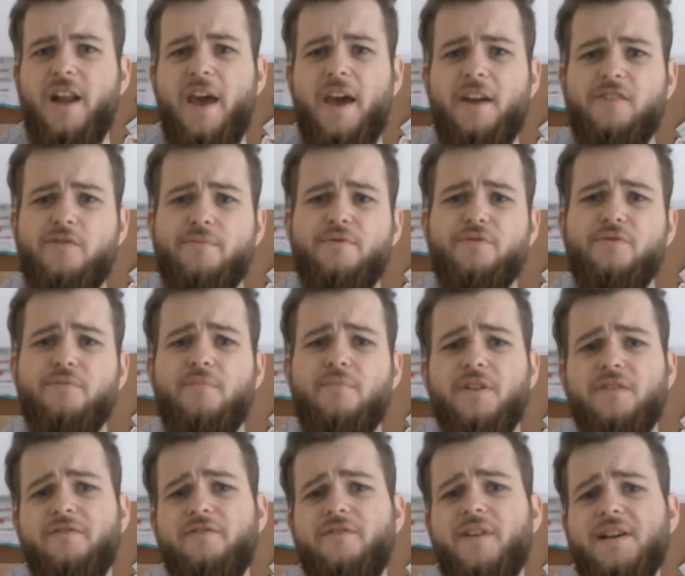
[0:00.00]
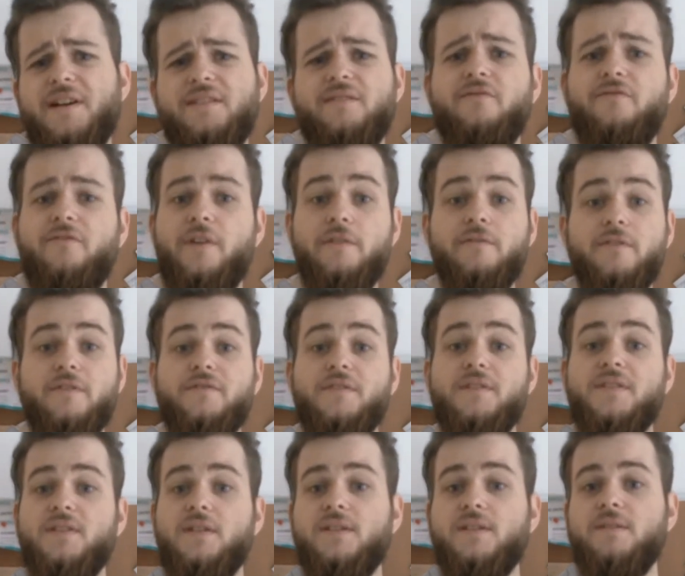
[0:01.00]
attribute modifiers in favor of the
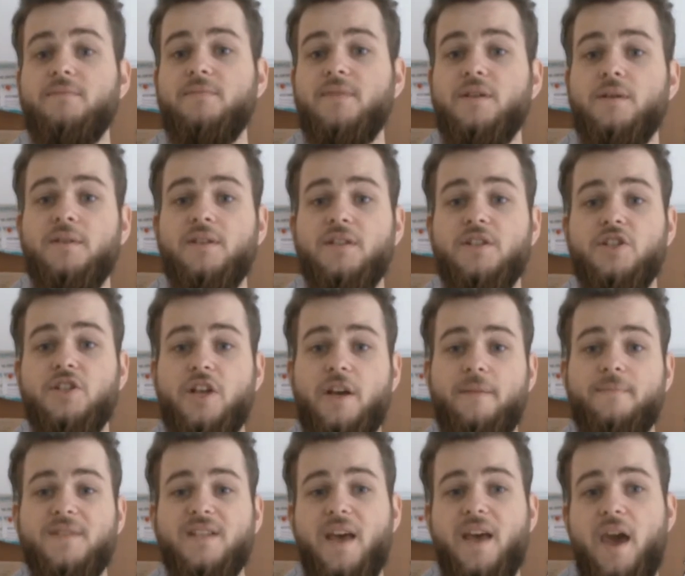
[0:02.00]
system that James